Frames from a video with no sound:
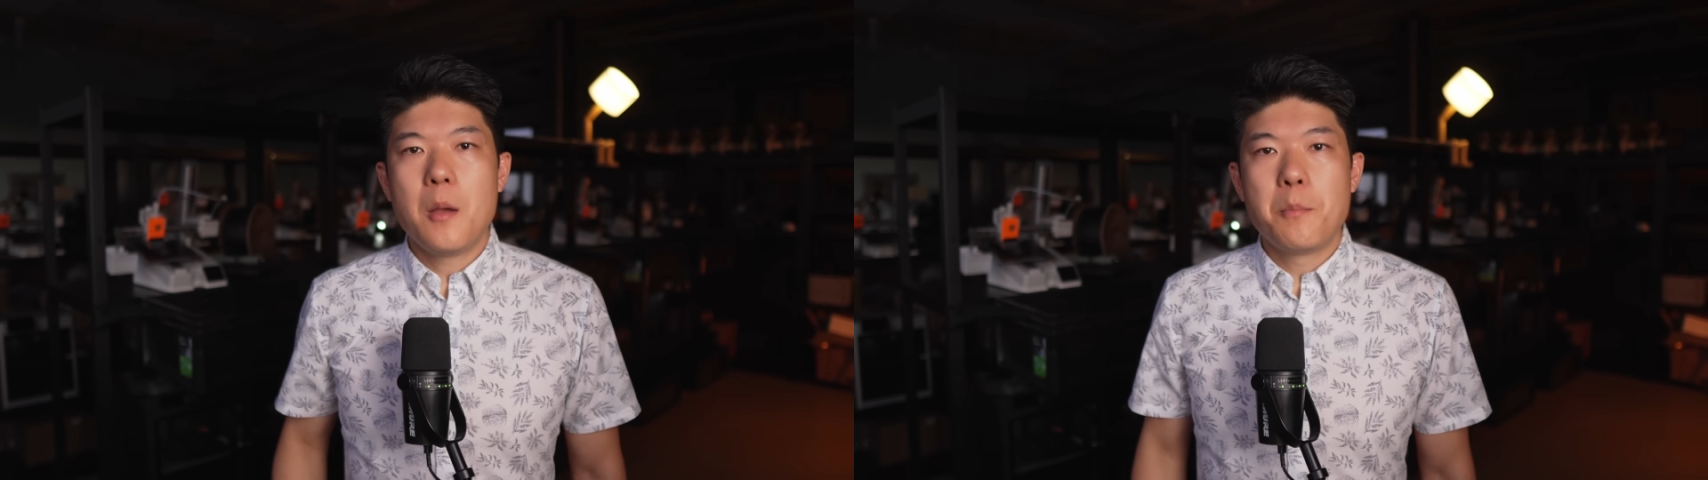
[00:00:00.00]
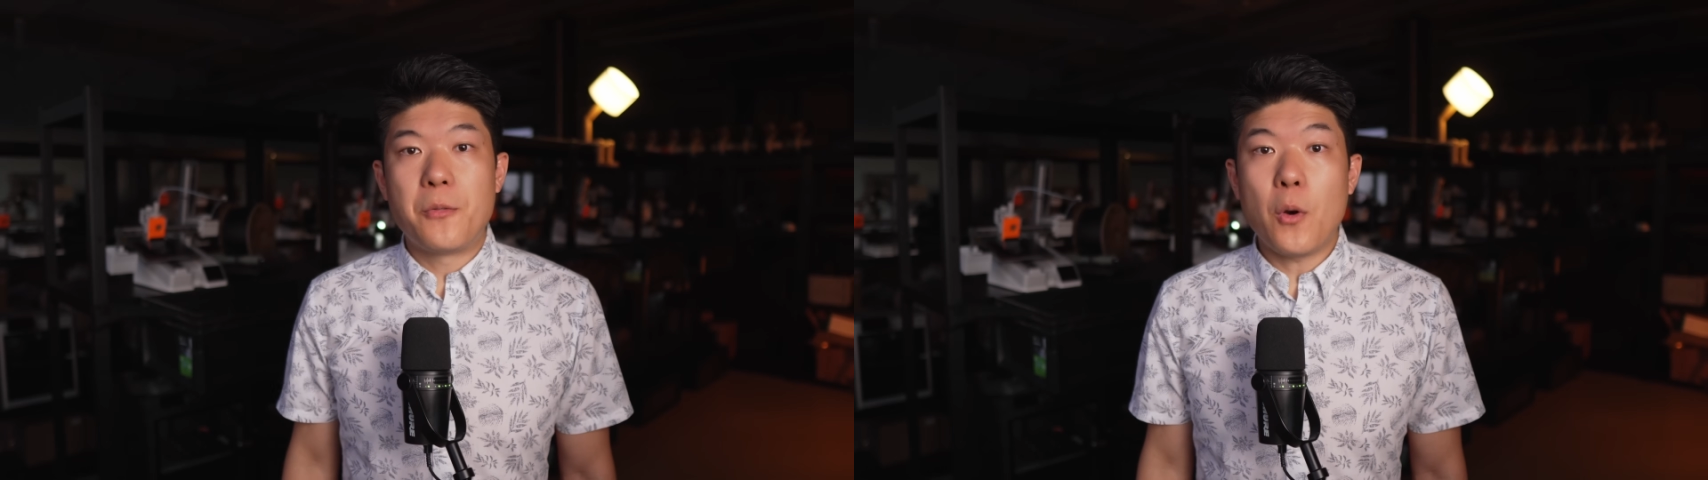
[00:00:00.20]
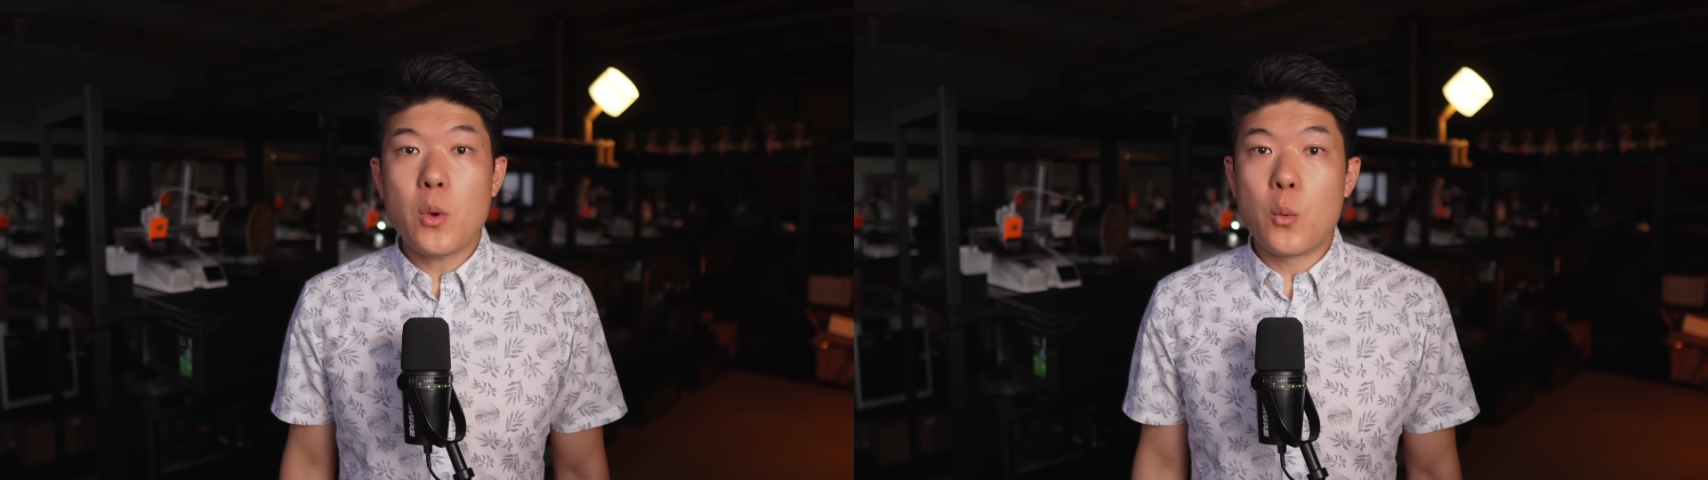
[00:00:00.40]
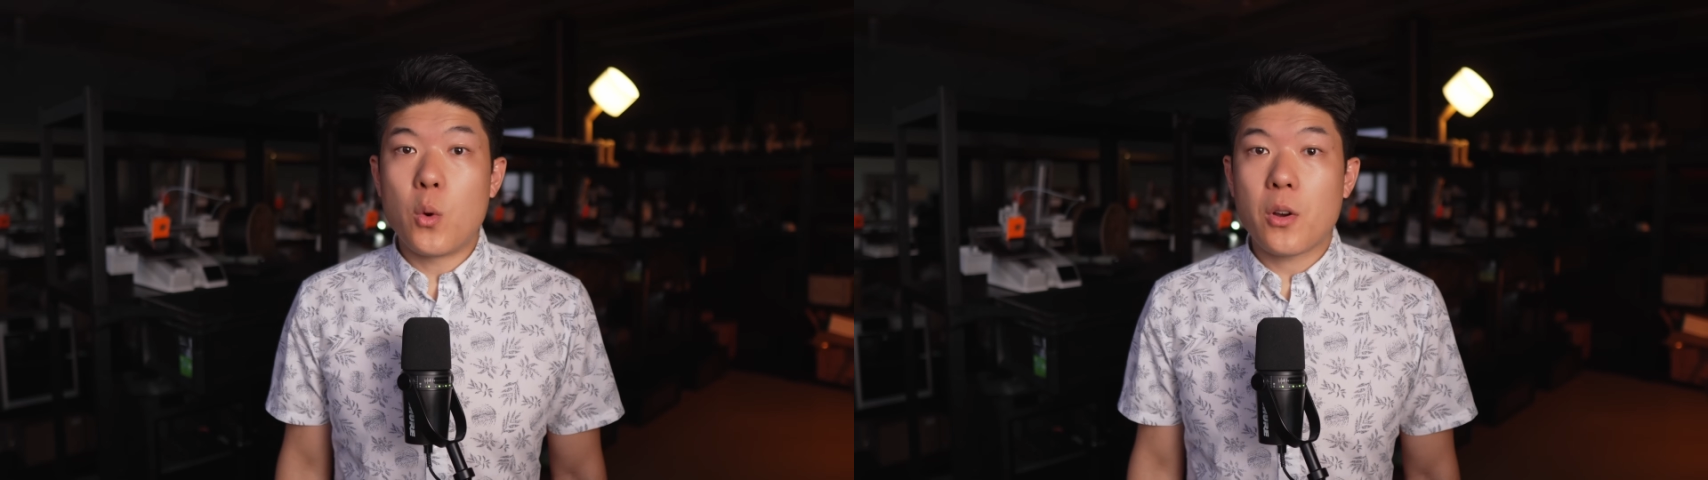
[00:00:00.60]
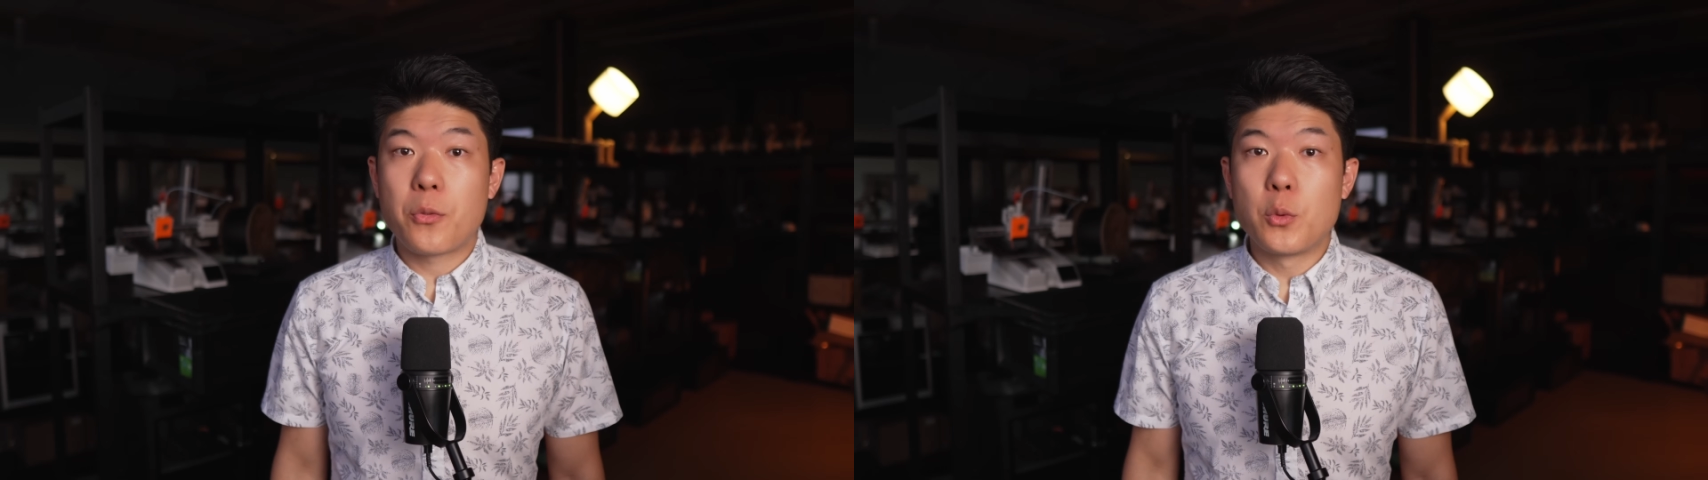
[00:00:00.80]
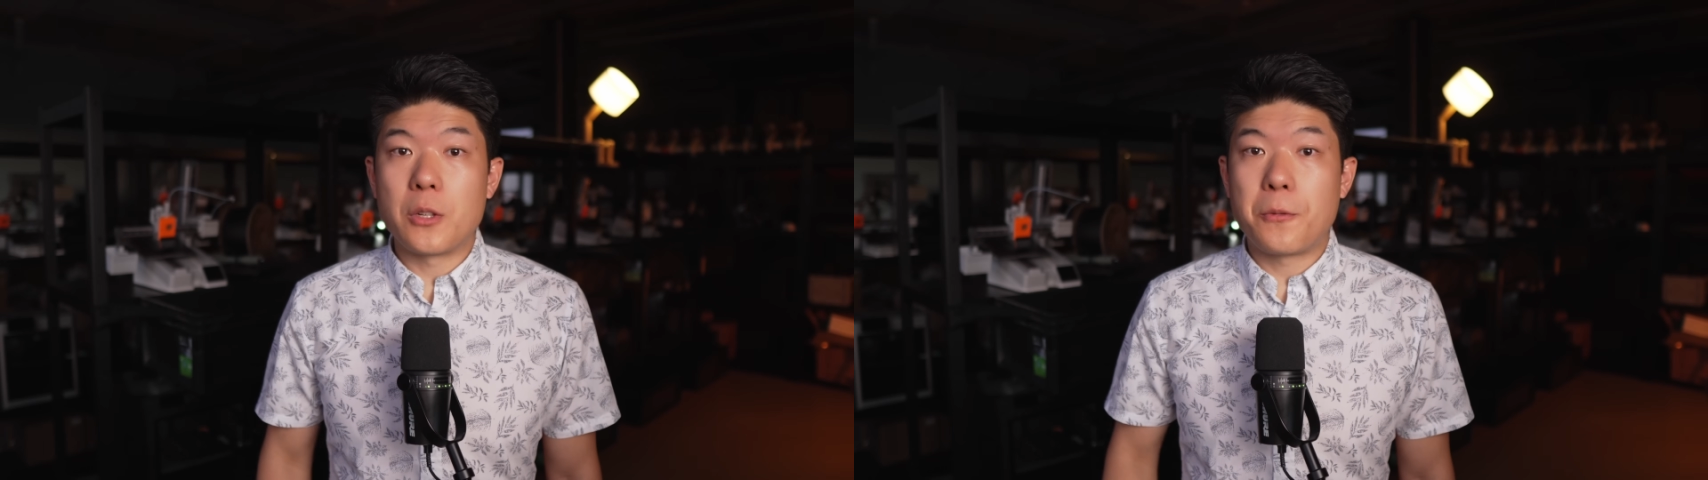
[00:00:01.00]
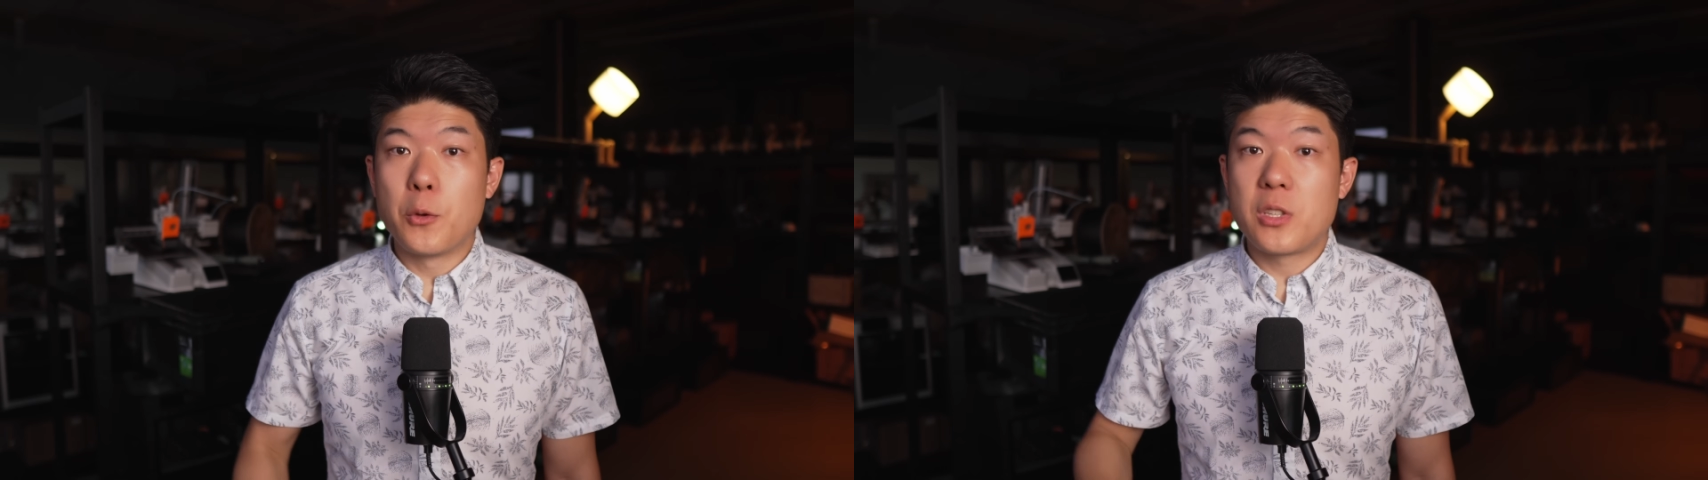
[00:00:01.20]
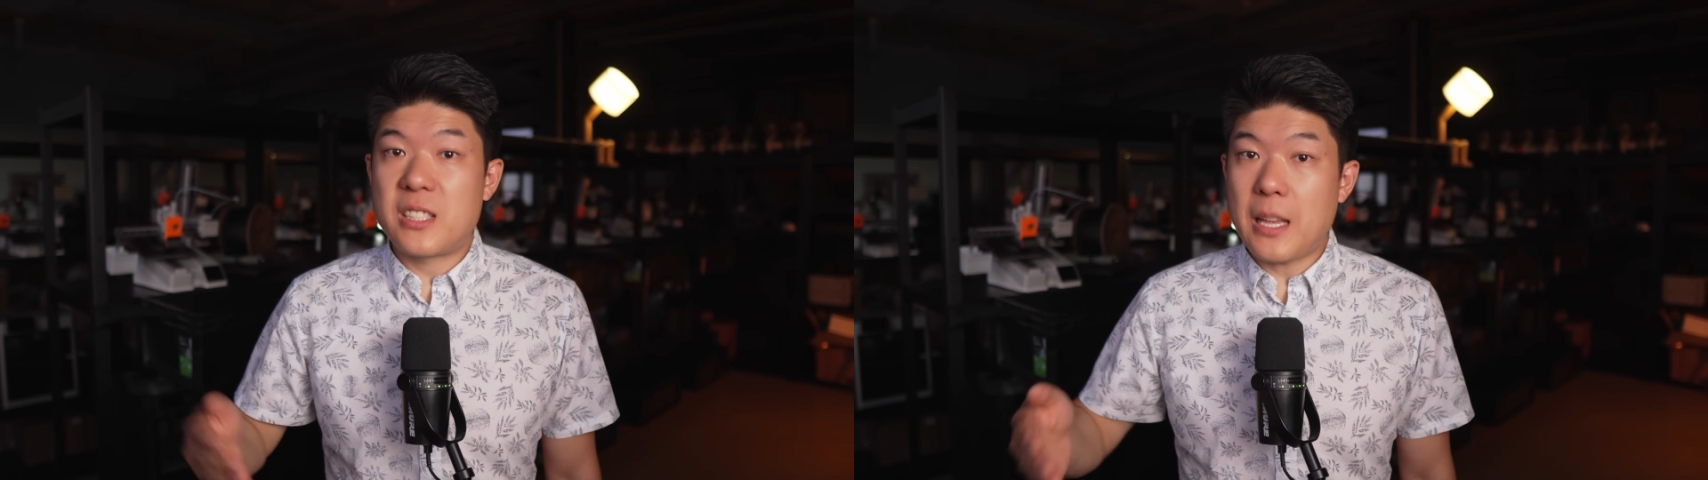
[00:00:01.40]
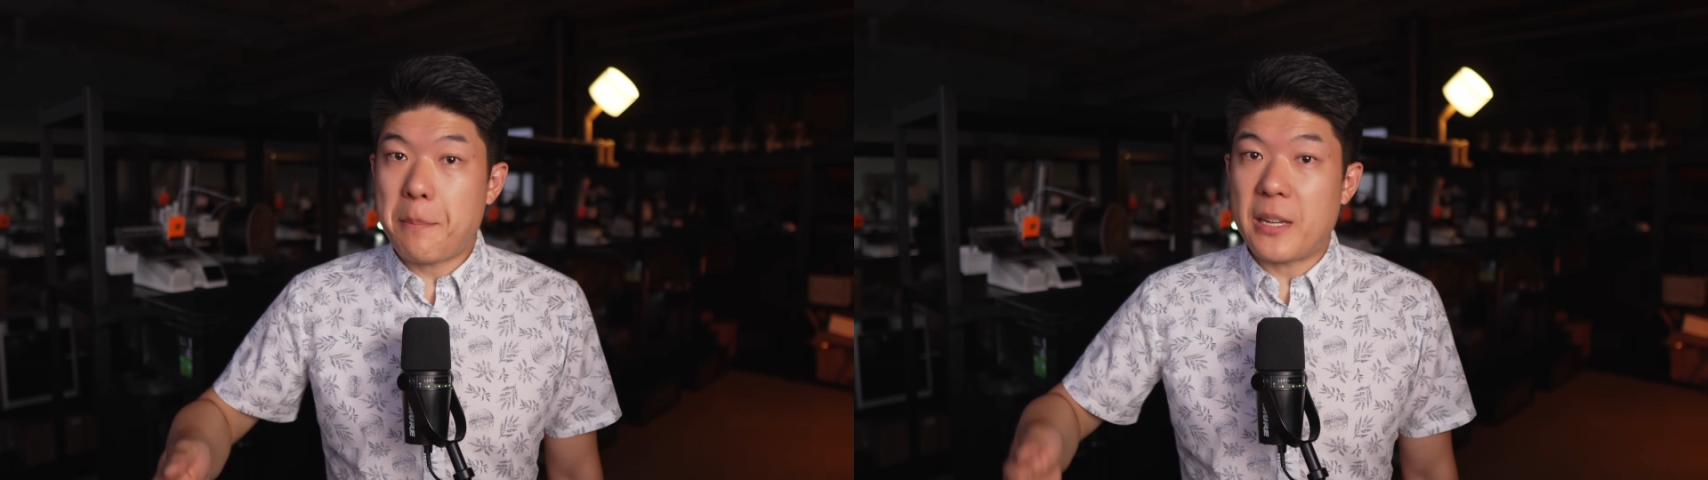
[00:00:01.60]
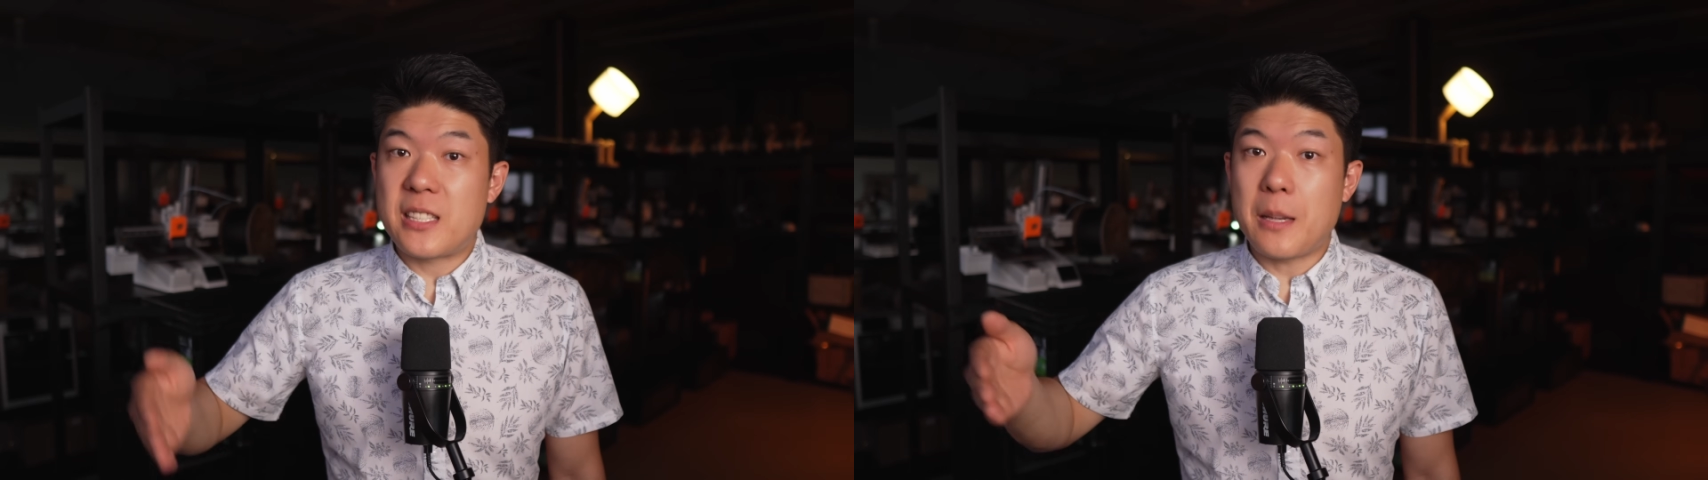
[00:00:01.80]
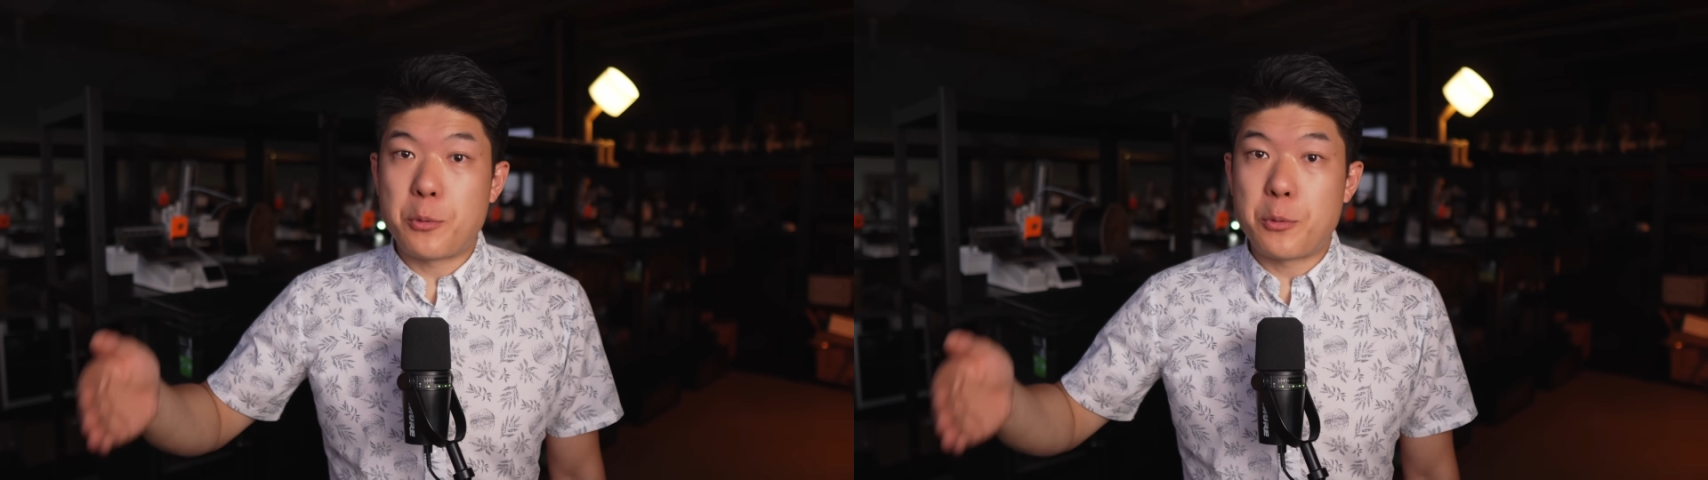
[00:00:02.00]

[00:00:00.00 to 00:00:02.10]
Before we walk through the full step-by-step